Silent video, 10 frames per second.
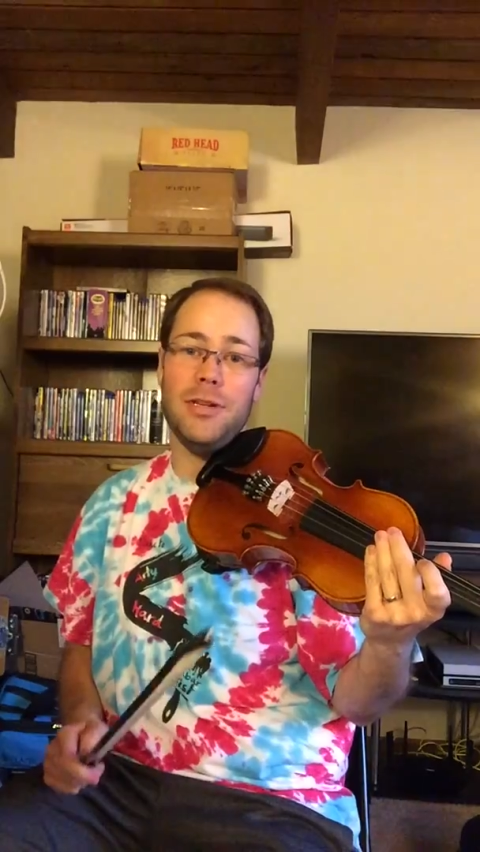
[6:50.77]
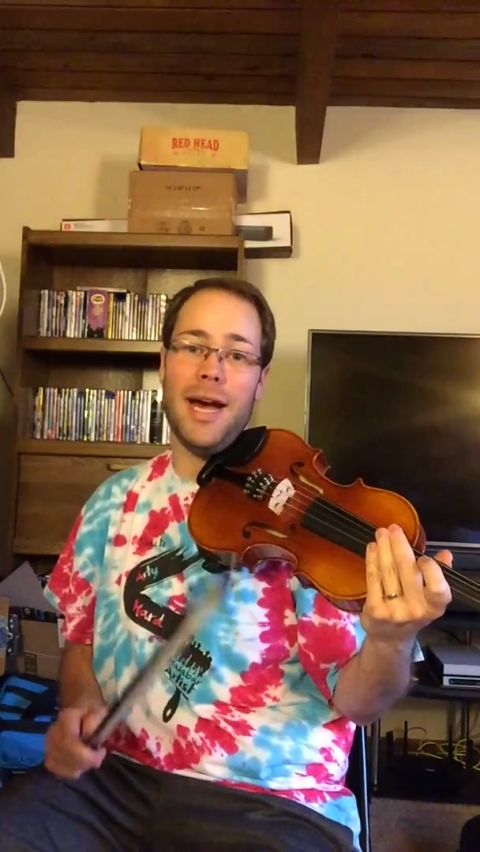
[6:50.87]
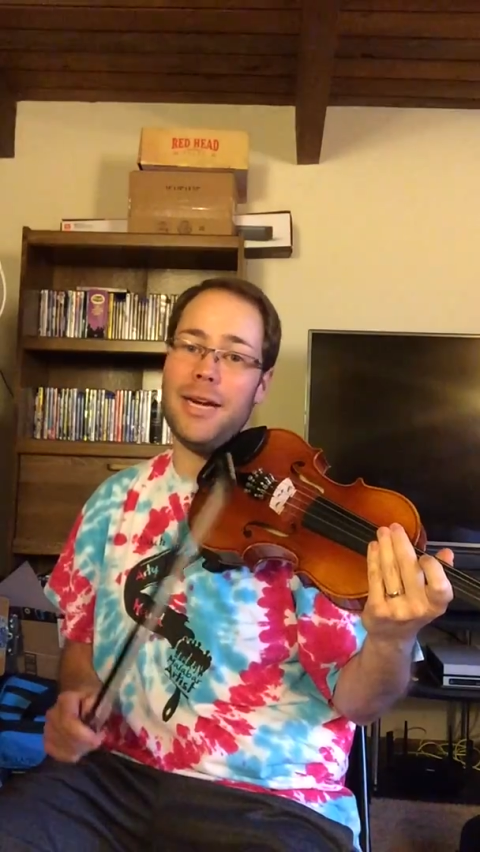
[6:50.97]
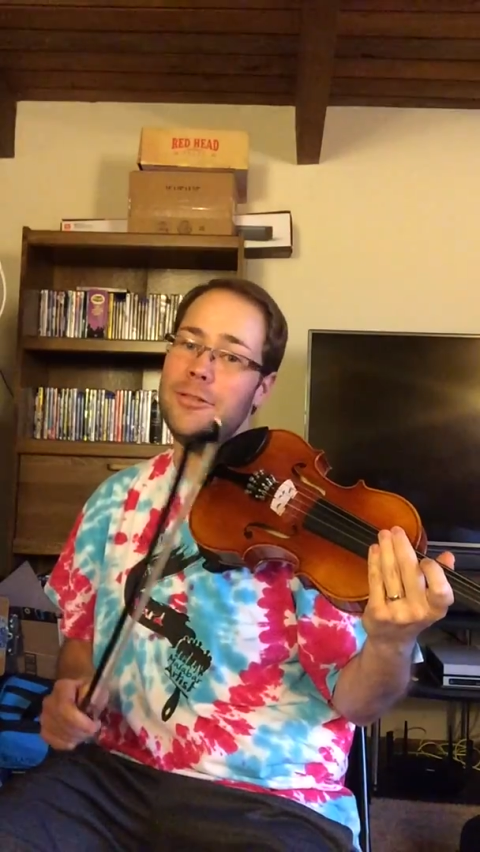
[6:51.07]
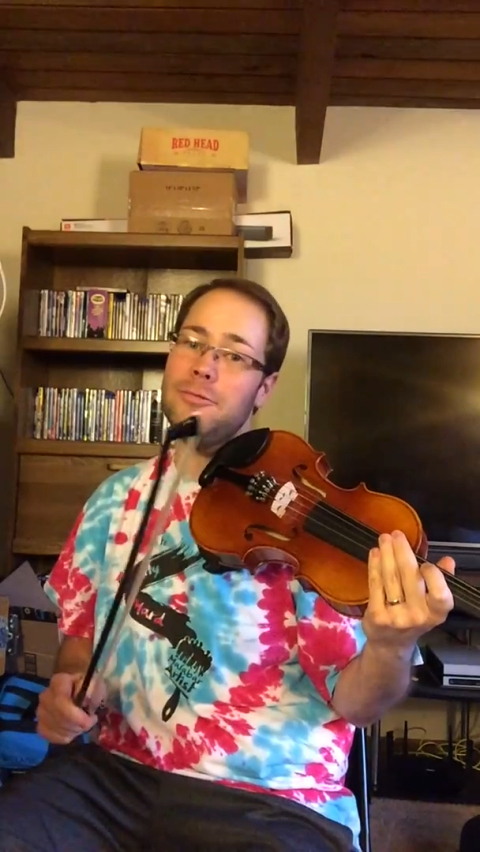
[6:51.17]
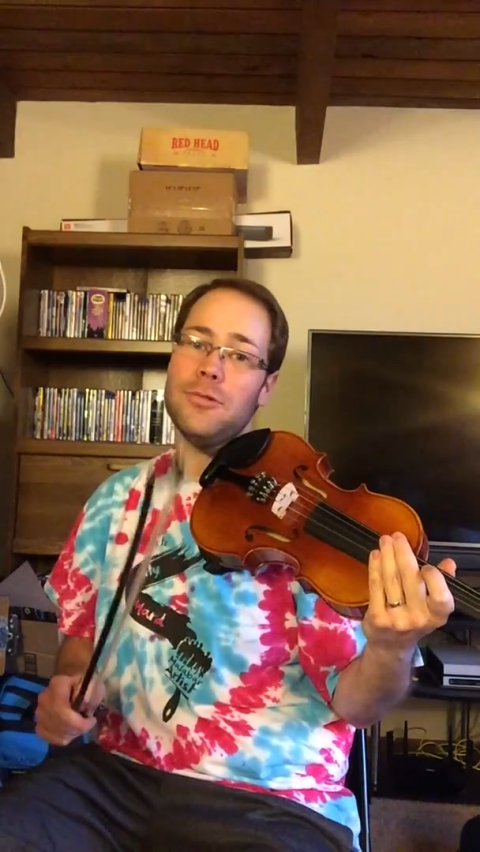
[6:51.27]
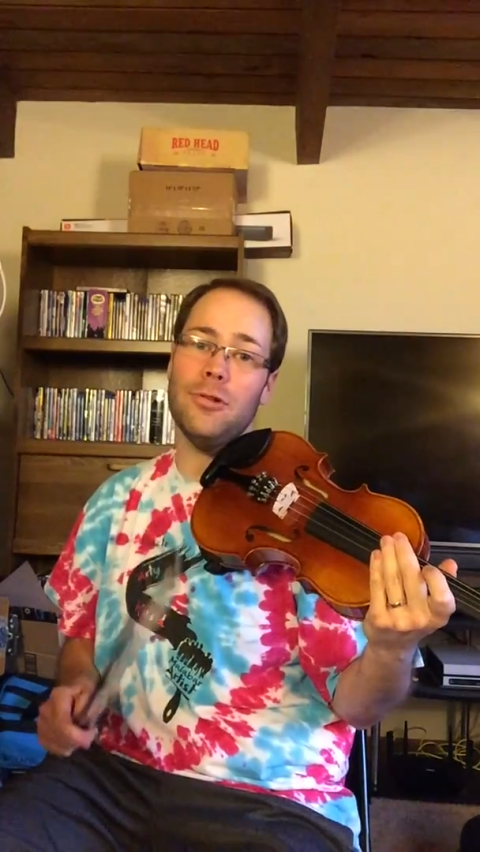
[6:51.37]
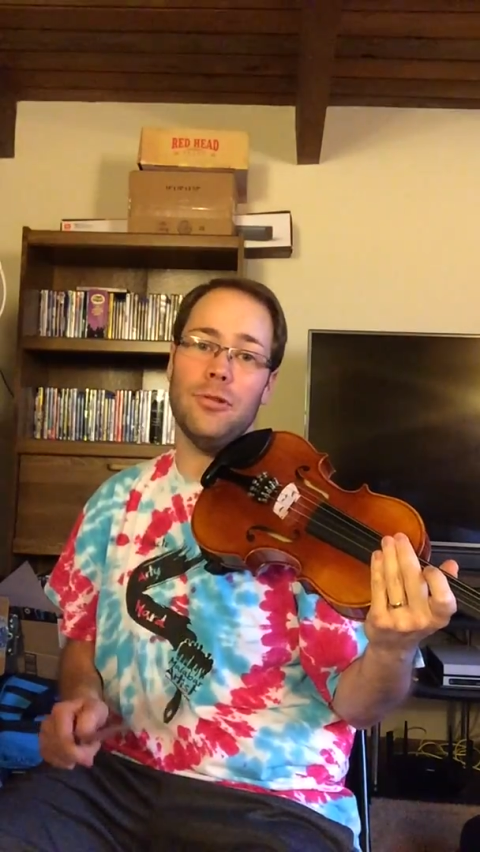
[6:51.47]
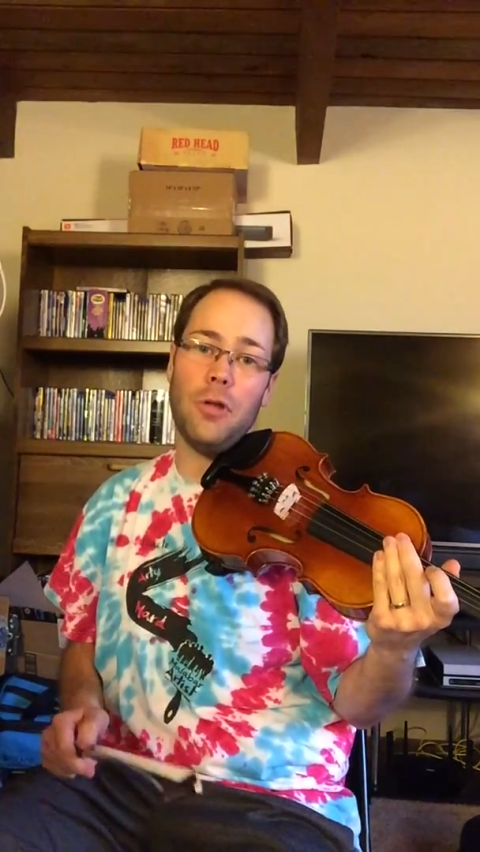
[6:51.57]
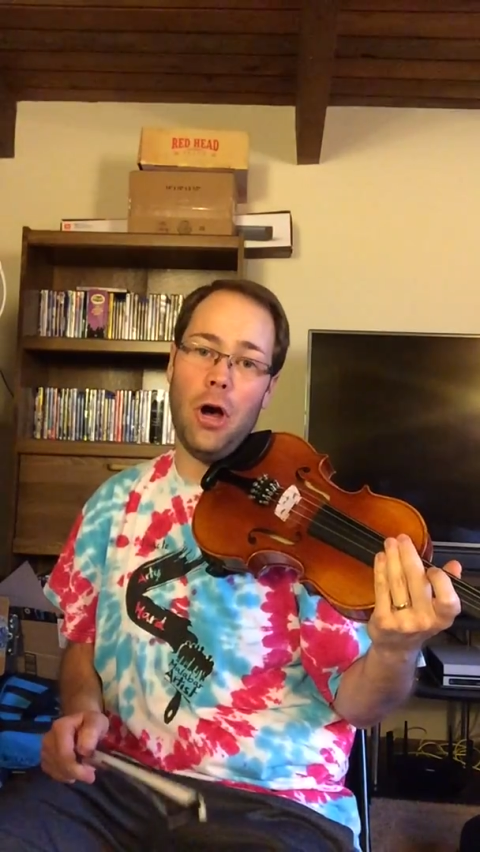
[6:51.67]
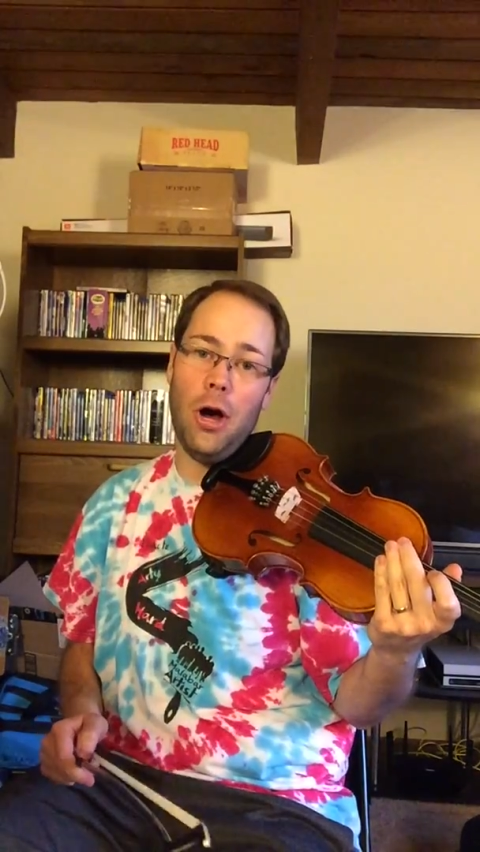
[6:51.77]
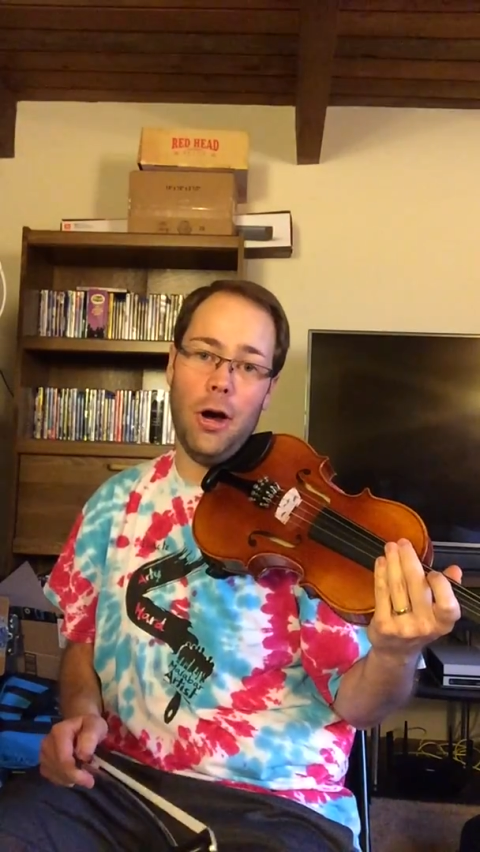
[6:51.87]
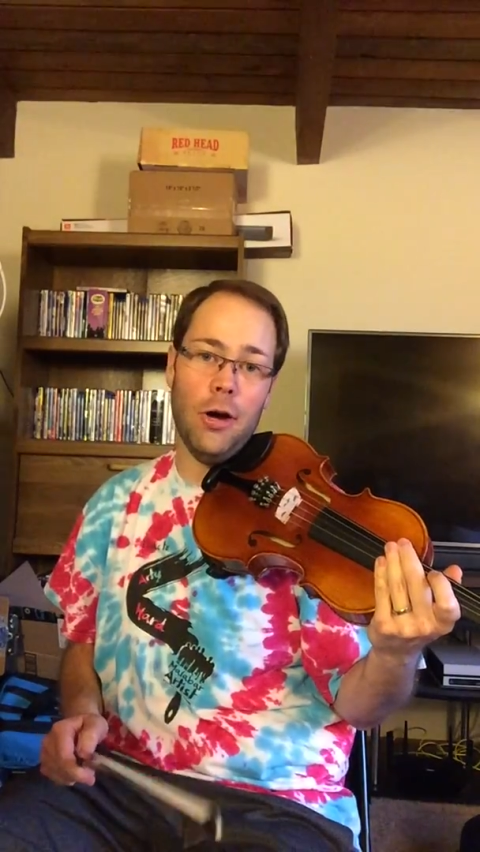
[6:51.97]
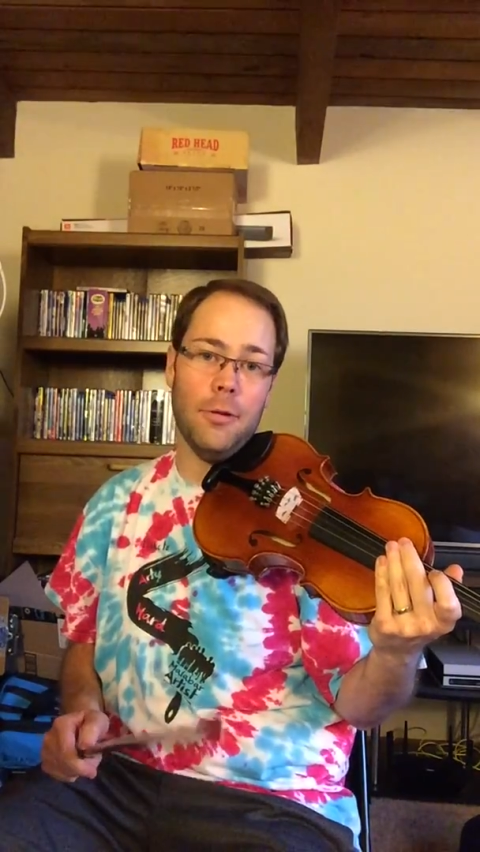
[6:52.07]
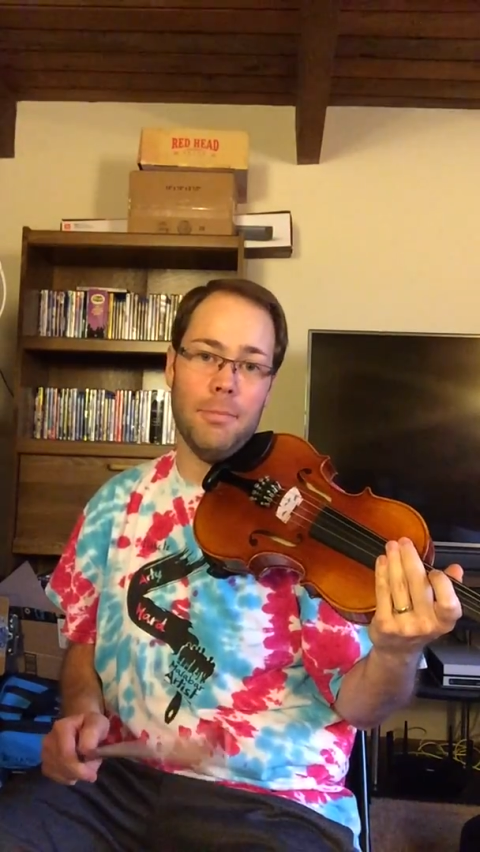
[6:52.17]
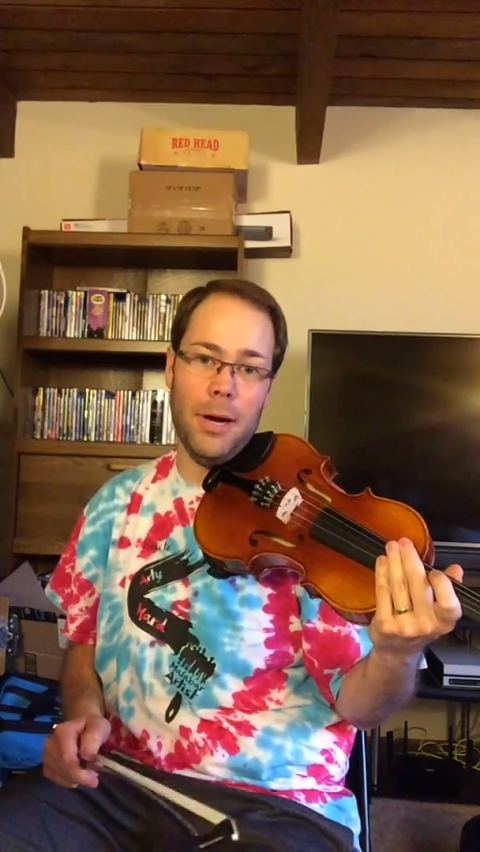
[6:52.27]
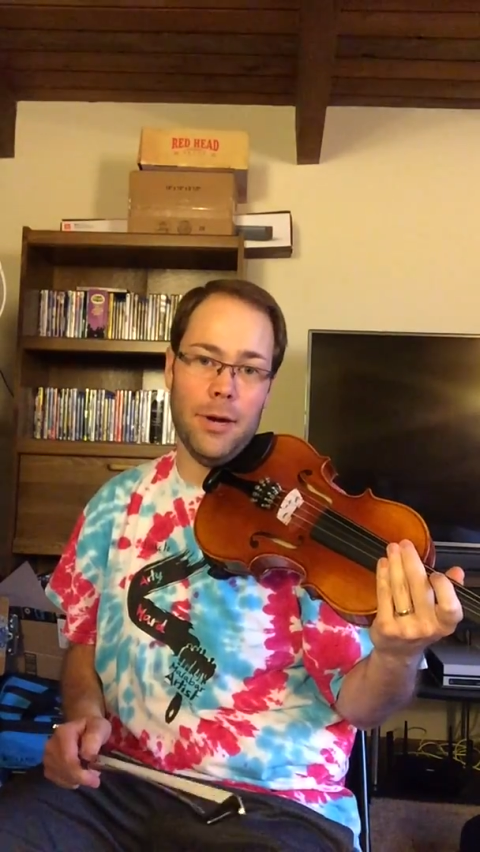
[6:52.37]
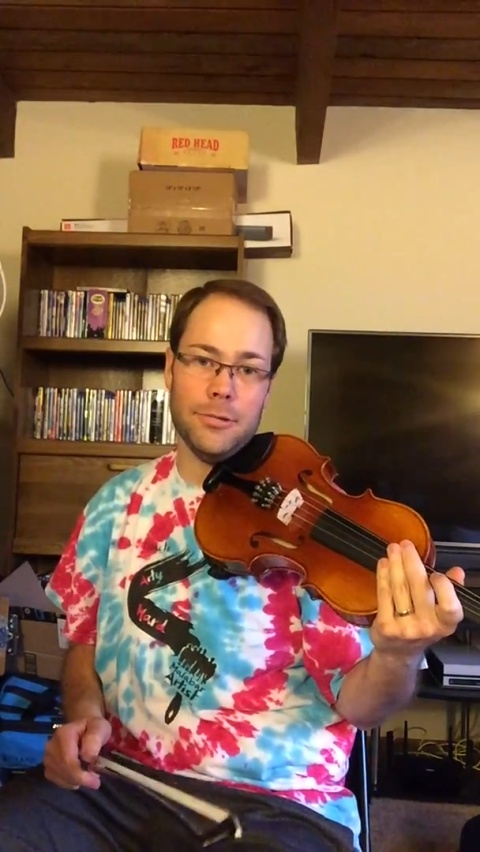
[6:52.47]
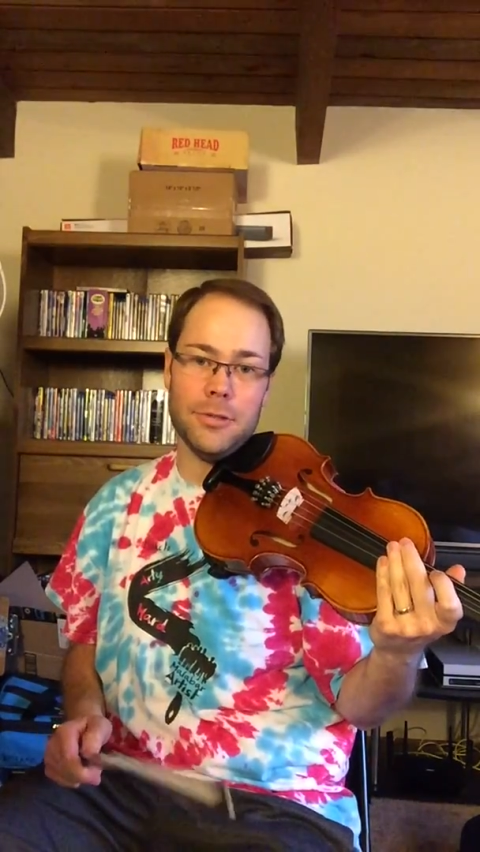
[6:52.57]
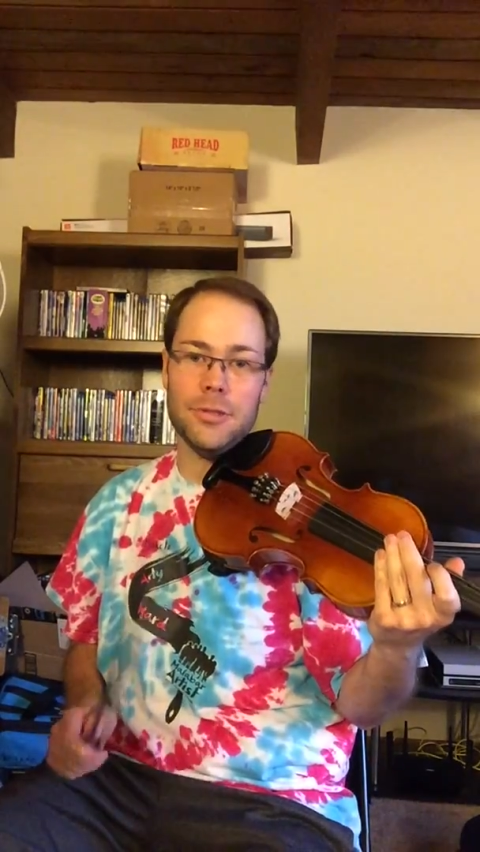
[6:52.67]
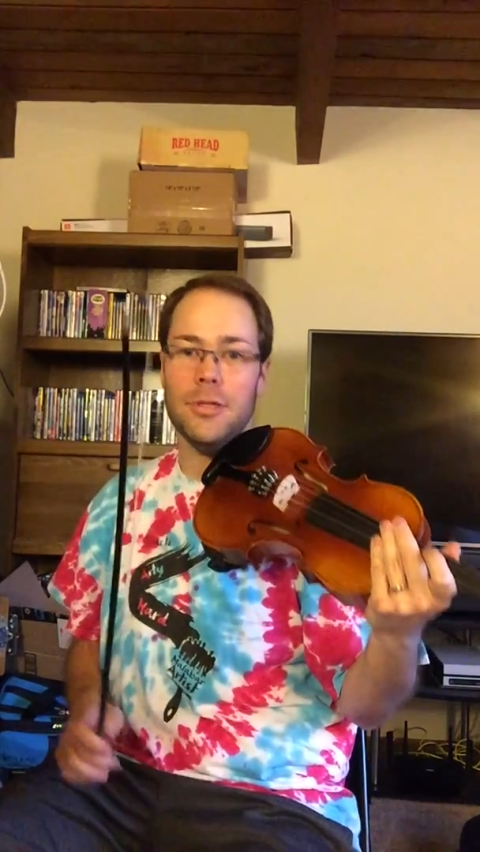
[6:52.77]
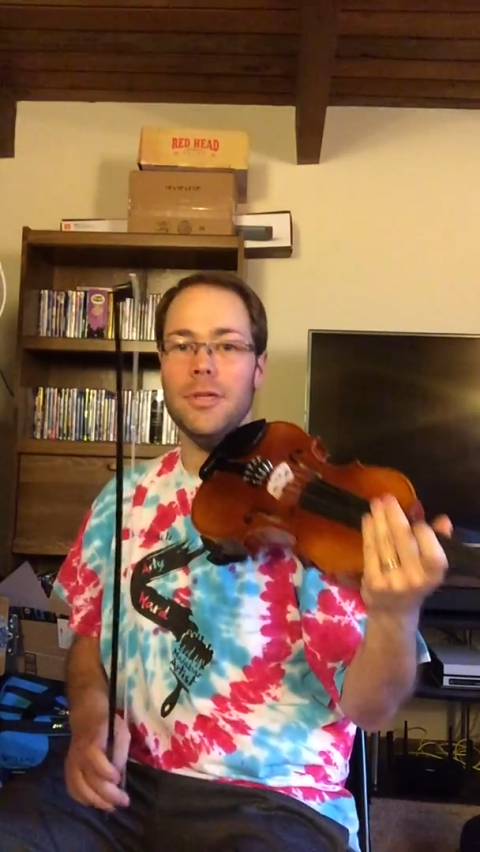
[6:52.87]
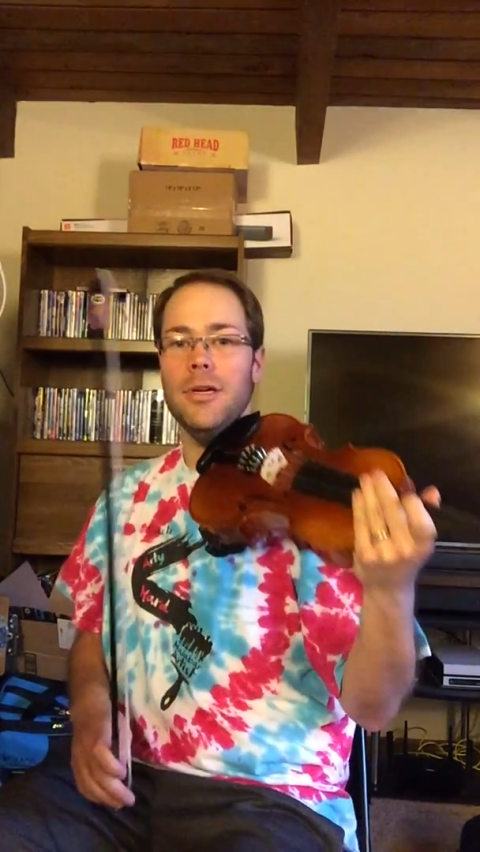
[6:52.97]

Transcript: You got to use long bows.